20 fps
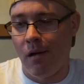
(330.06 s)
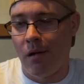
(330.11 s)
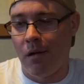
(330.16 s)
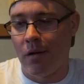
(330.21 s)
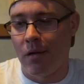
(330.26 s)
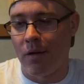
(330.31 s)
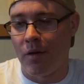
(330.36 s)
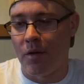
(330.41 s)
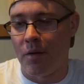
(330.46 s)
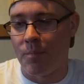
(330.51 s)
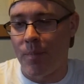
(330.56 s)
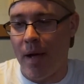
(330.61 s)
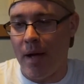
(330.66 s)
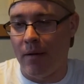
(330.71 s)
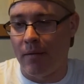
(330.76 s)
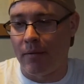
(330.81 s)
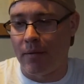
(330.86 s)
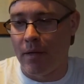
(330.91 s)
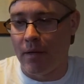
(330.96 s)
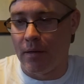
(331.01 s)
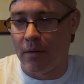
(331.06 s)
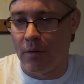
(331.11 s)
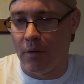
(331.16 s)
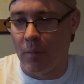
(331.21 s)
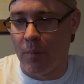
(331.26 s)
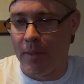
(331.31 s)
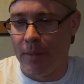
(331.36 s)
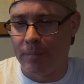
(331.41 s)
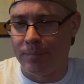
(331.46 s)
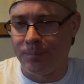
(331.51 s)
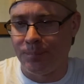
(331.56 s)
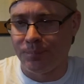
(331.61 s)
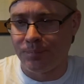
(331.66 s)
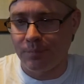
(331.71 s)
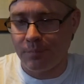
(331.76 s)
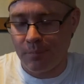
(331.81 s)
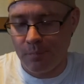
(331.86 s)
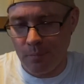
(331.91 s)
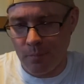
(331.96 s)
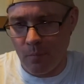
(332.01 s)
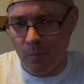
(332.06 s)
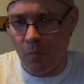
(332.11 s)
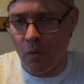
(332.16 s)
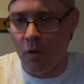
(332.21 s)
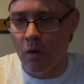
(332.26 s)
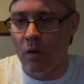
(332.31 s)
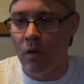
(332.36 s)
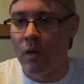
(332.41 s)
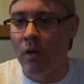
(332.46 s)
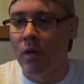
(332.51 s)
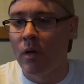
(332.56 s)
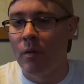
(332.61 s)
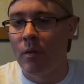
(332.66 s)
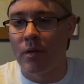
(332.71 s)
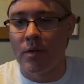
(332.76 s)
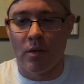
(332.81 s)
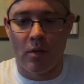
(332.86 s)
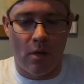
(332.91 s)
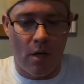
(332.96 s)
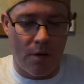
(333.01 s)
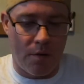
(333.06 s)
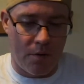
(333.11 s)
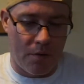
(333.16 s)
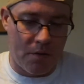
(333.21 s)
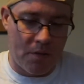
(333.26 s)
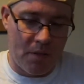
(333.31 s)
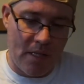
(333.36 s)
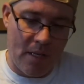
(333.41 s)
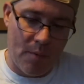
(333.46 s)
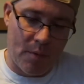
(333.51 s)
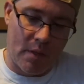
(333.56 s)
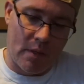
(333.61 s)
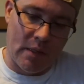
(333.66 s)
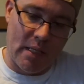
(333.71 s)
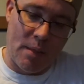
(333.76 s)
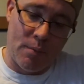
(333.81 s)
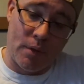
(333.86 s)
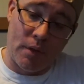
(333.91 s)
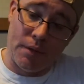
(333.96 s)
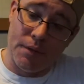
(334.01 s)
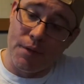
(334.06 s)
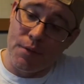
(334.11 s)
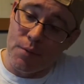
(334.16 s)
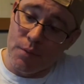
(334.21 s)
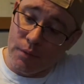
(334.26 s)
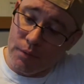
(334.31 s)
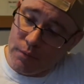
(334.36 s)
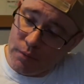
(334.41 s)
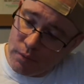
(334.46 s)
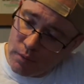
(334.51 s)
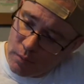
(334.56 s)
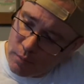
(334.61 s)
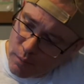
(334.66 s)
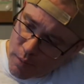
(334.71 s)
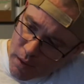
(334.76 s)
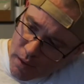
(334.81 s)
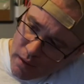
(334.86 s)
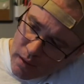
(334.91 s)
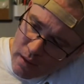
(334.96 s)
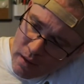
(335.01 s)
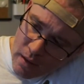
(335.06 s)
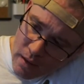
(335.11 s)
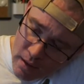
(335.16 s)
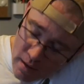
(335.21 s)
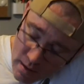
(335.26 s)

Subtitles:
clear the palate there a little bit. It's a little harder to see with the label on this one, but